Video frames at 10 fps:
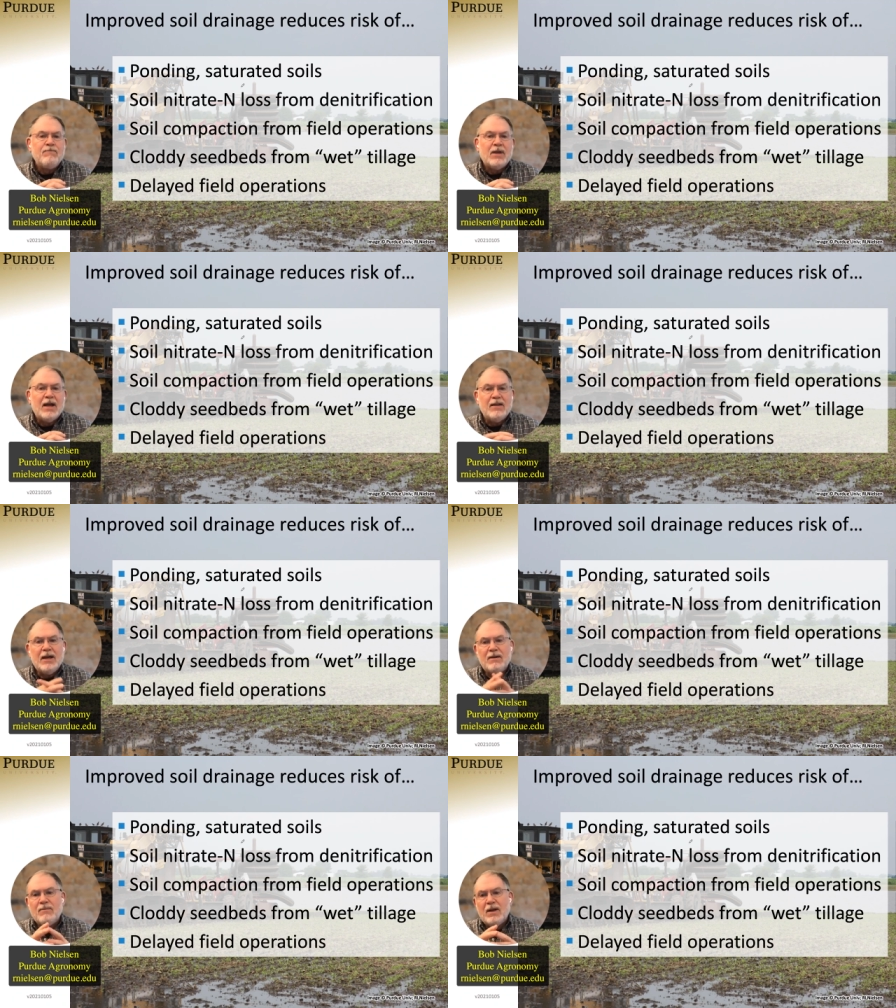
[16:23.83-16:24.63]
And
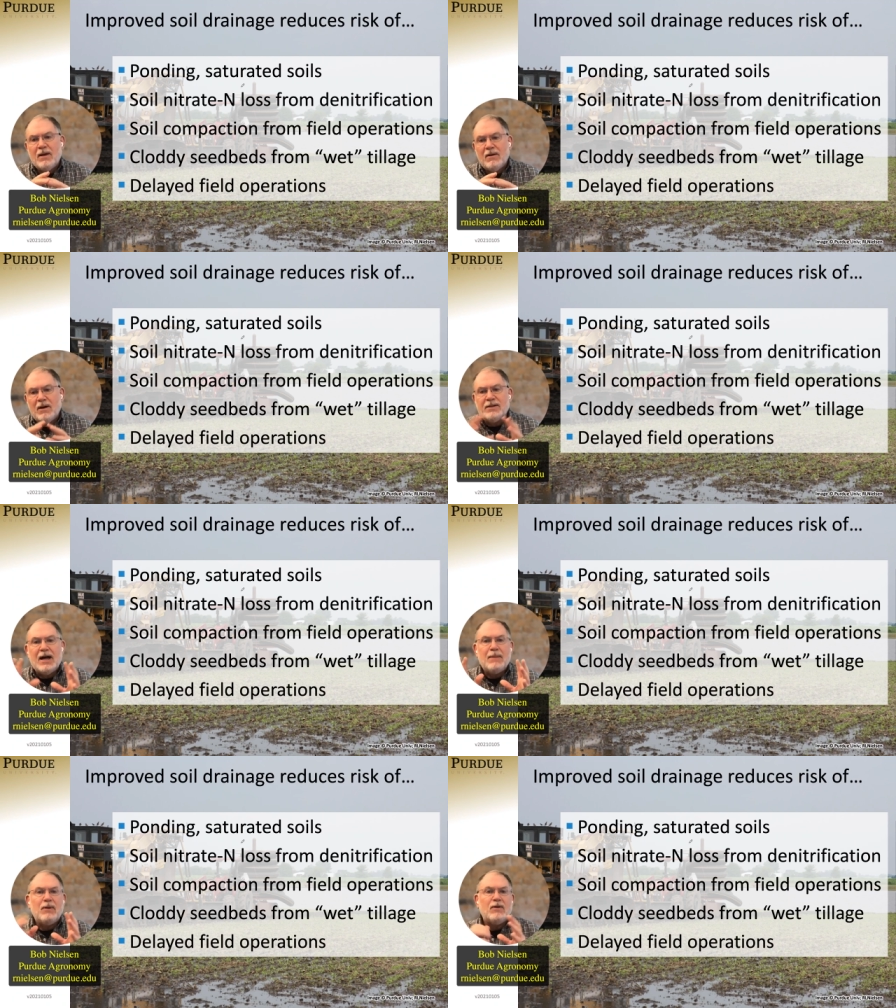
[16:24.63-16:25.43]
then on
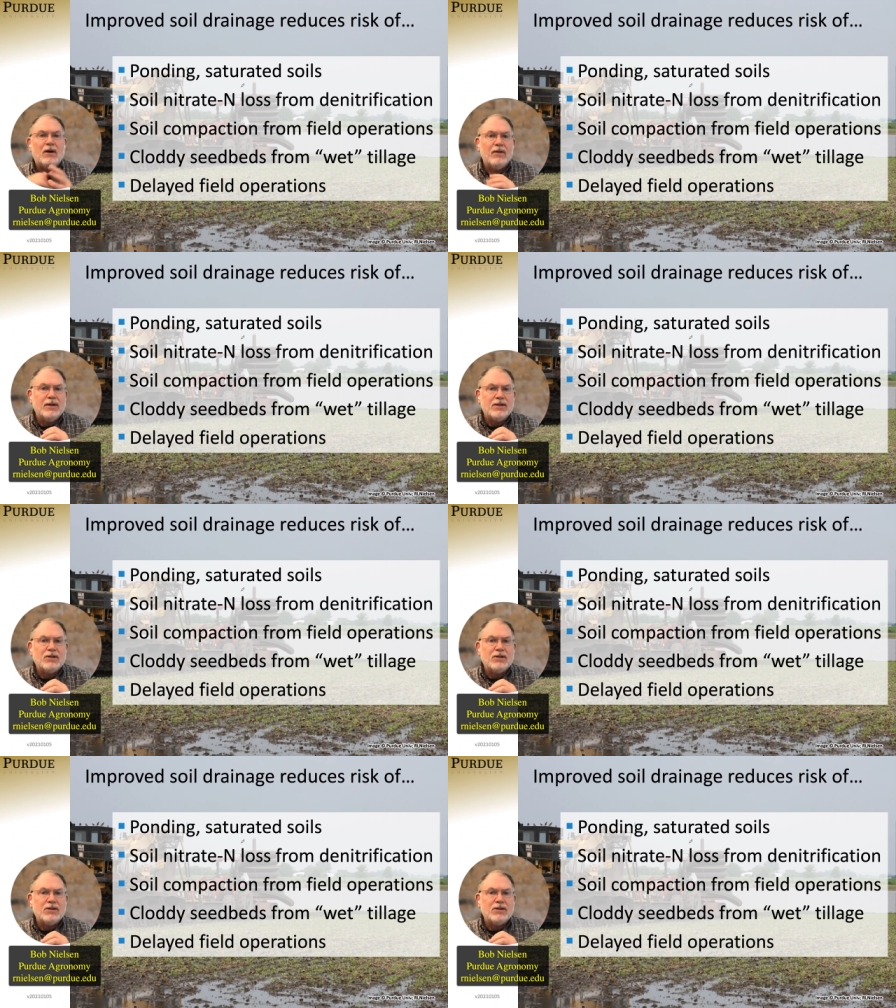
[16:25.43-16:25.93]
top of all this,